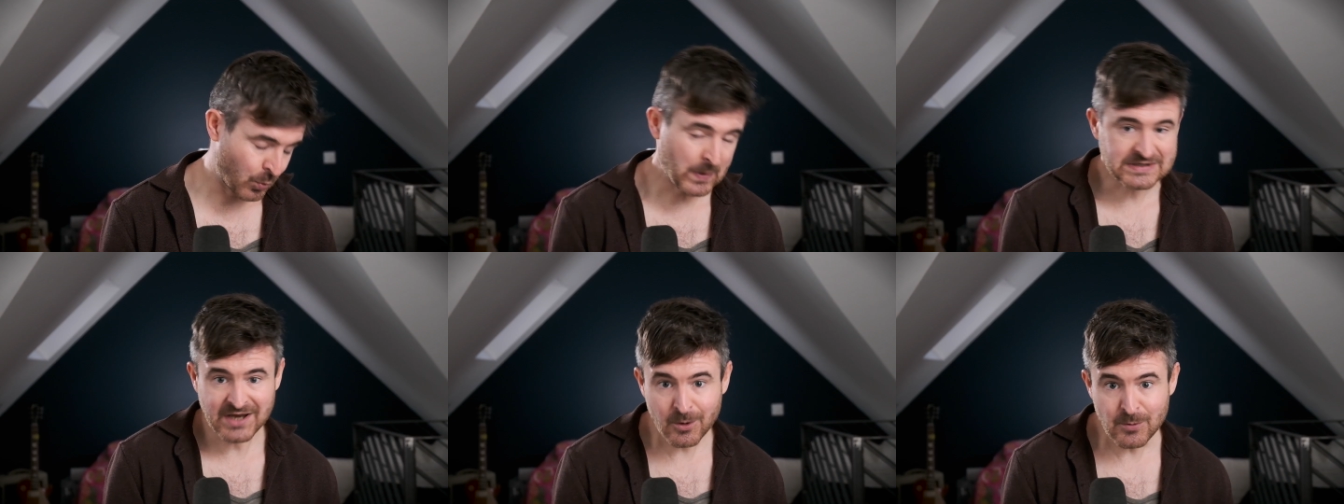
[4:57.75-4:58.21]

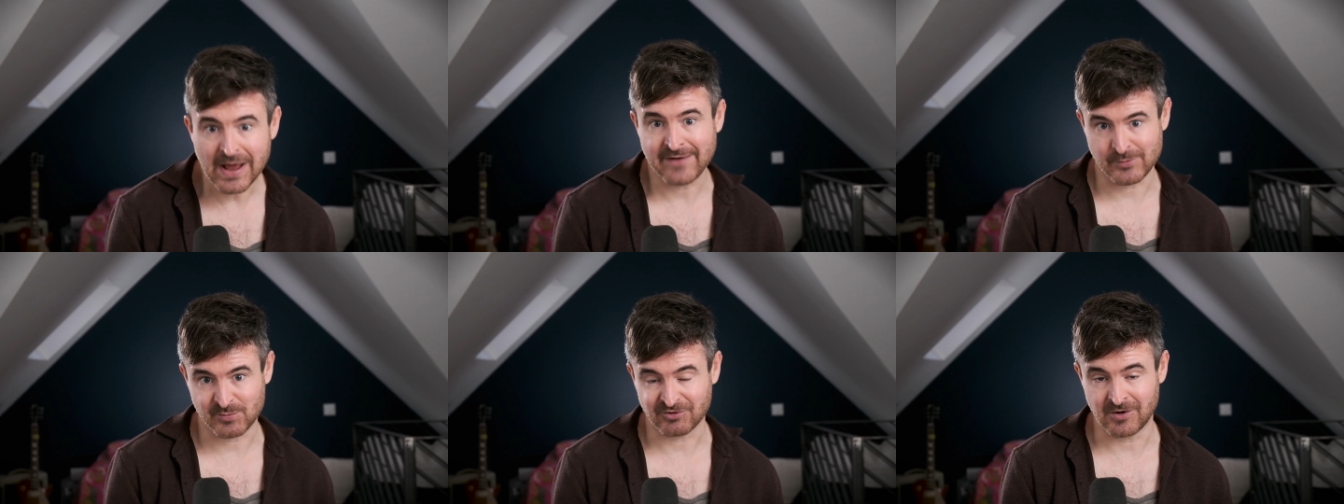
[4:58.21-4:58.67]
we don't
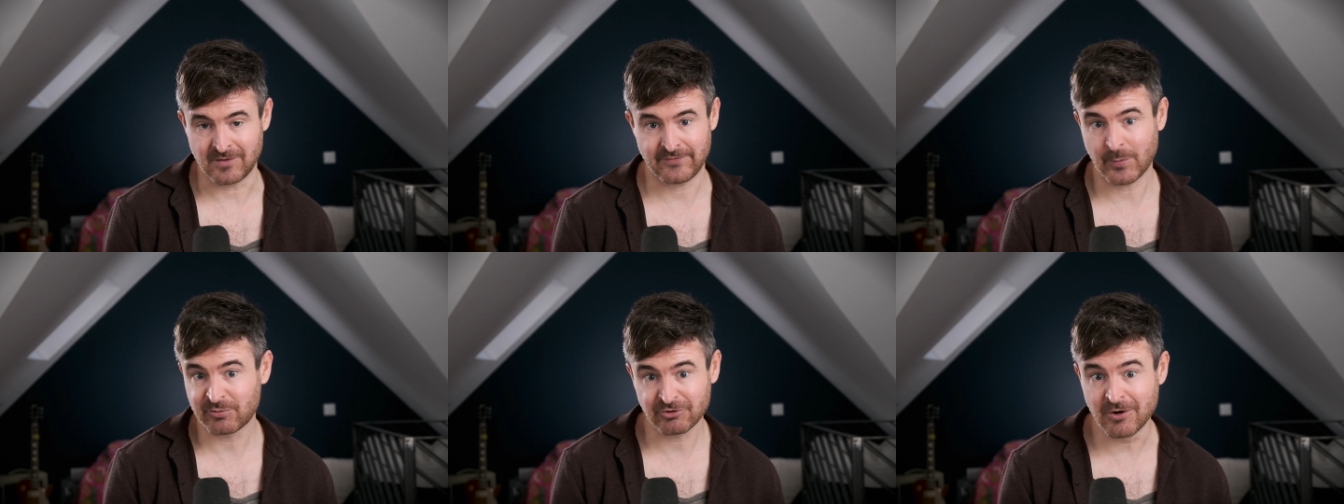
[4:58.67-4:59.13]
have a proof.
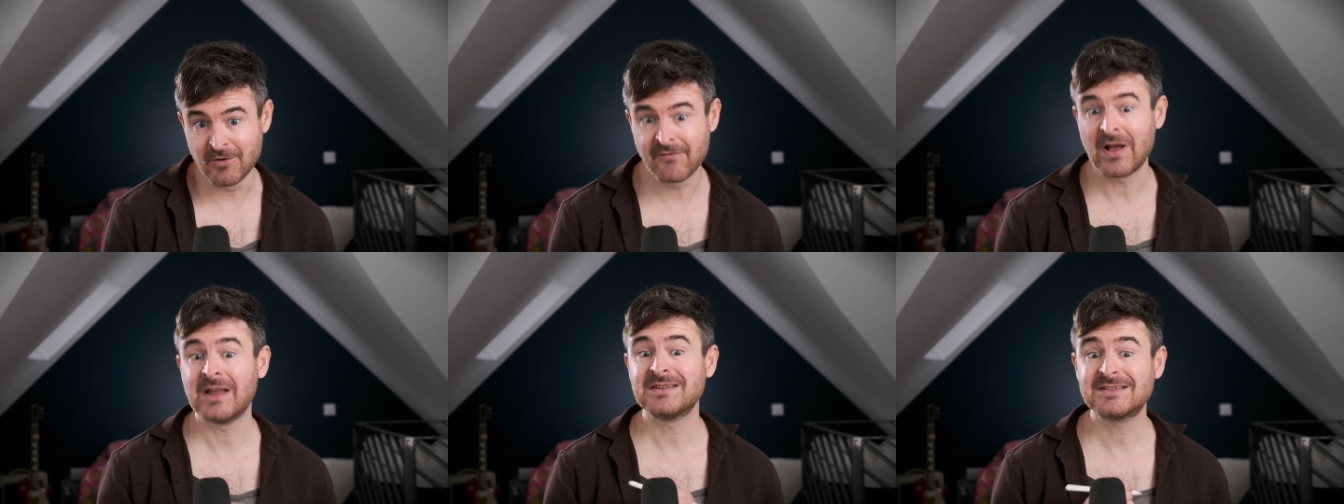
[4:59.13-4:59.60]
The proof
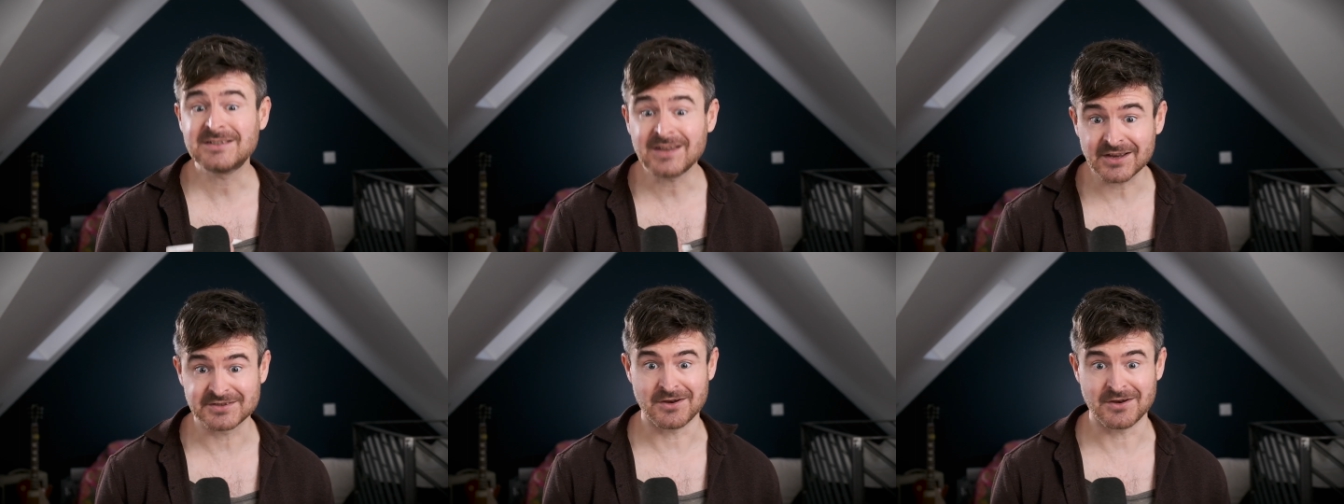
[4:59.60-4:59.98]
doesn't